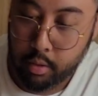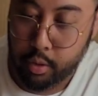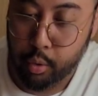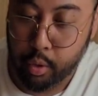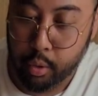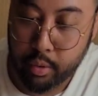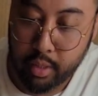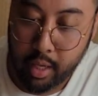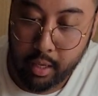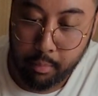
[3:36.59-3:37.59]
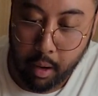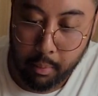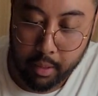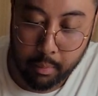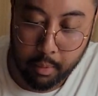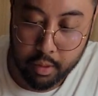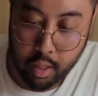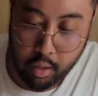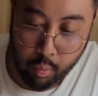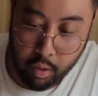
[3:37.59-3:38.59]
2 Kuzan, probably the most
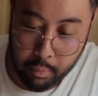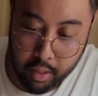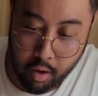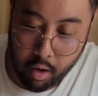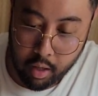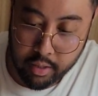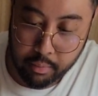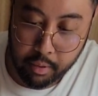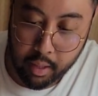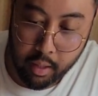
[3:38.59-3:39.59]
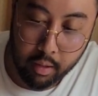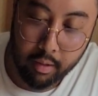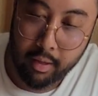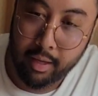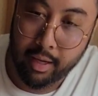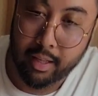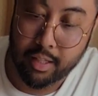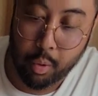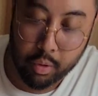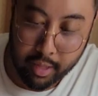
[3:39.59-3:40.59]
underwhelming card to me in this
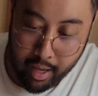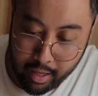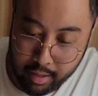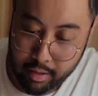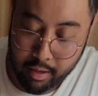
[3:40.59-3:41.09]
whole deck.